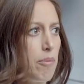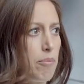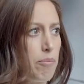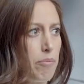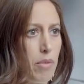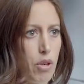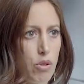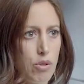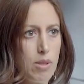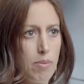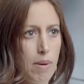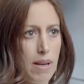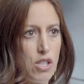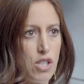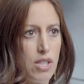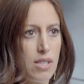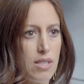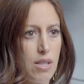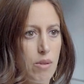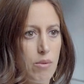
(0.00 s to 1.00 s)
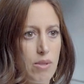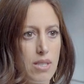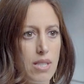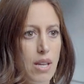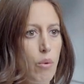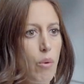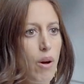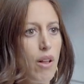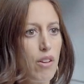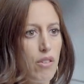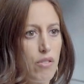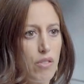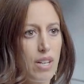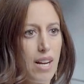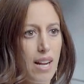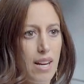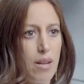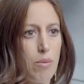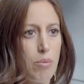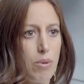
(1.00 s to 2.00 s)
Most patients, I would say well over
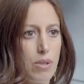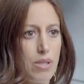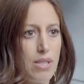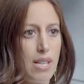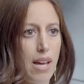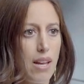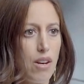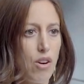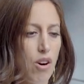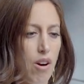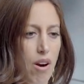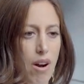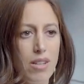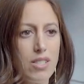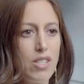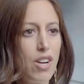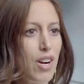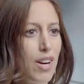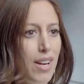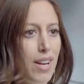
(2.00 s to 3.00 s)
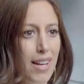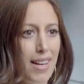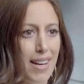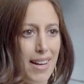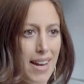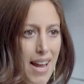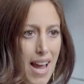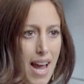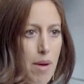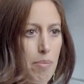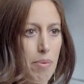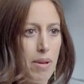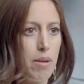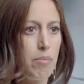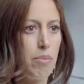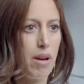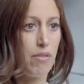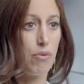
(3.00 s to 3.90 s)
90%, are on target and happy by